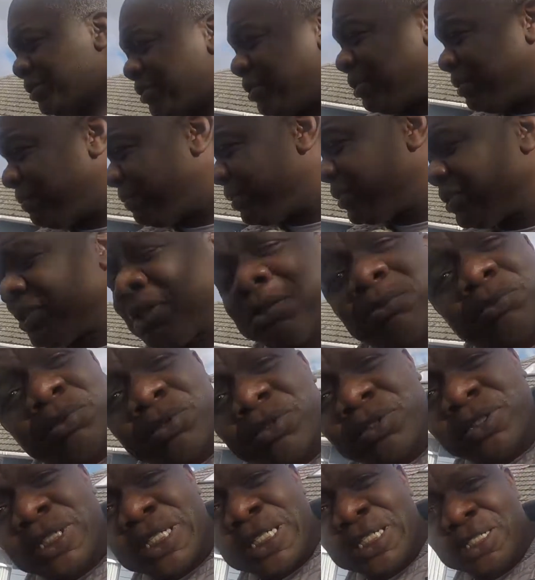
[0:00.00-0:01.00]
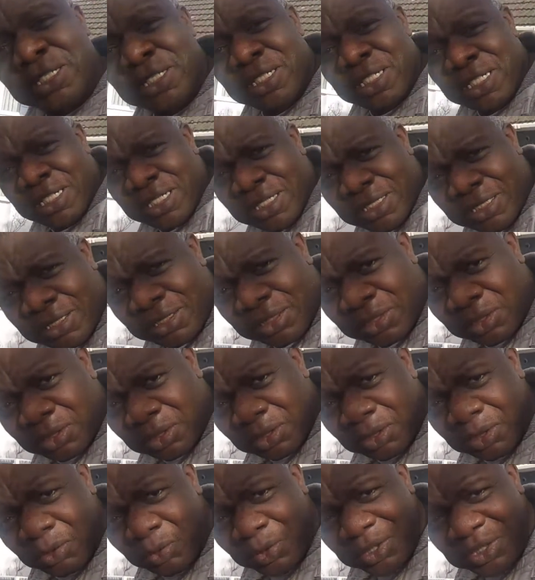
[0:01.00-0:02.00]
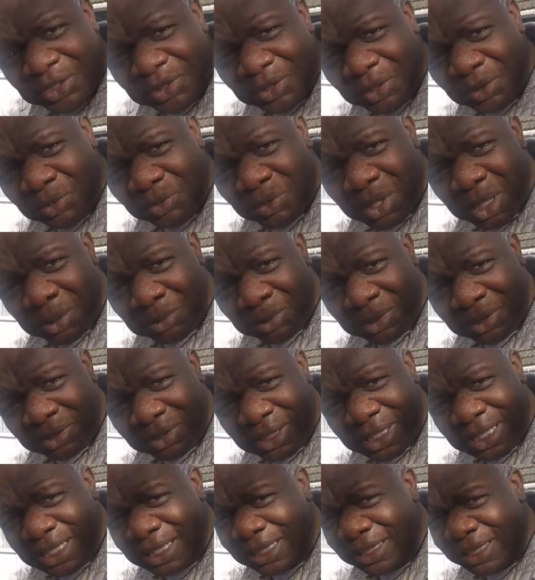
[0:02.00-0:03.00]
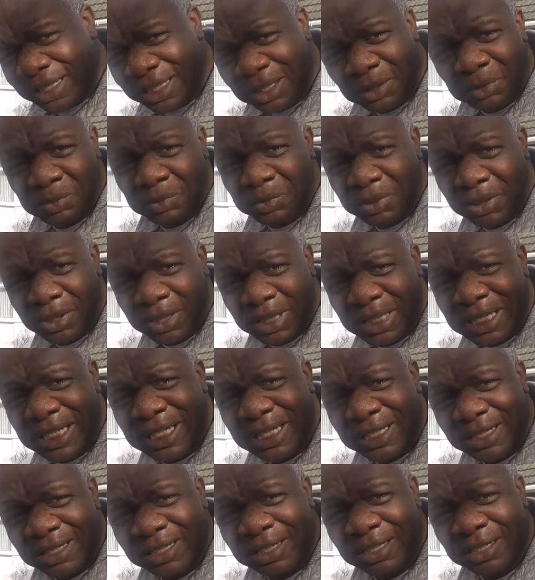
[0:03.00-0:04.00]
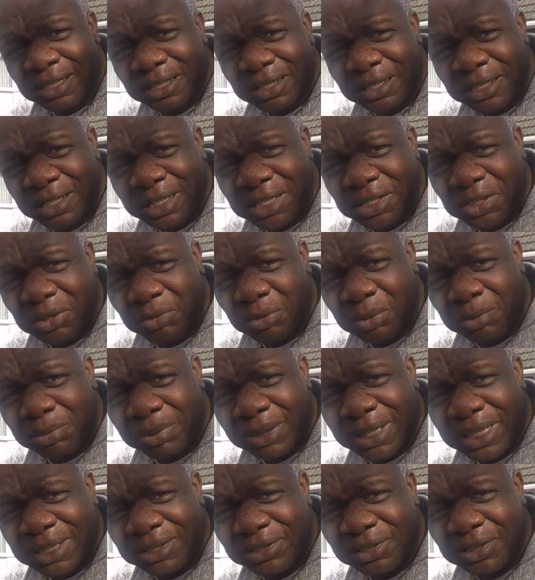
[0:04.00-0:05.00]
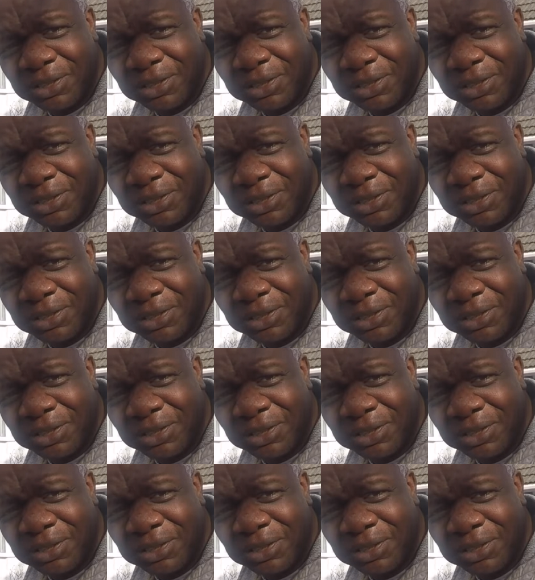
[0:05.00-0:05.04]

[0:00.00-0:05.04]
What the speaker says: So for example, the windscreen wipers, they don't work. Gonna need to replace